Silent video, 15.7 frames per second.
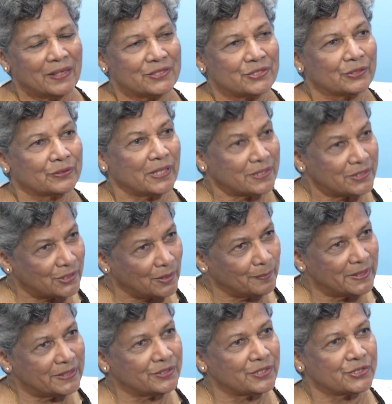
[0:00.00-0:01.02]
So that's
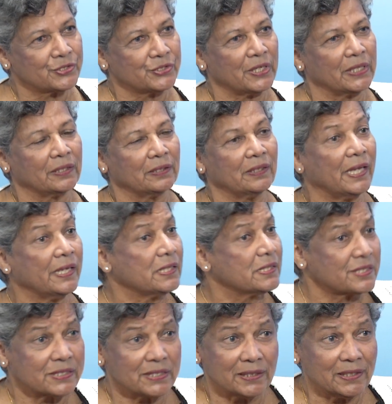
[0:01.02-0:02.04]
always a struggle, and it's
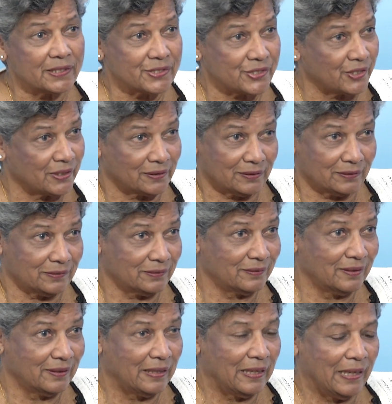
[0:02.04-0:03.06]
still a struggle,
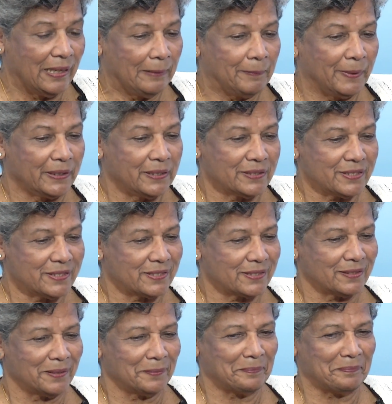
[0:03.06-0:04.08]
because
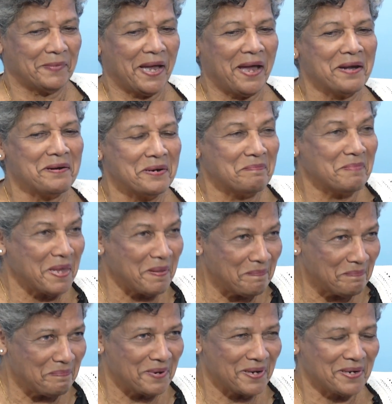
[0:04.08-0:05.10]
I
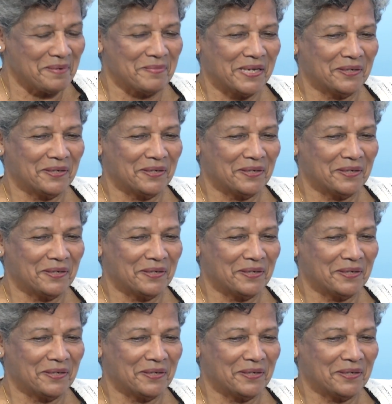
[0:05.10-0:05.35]
remember a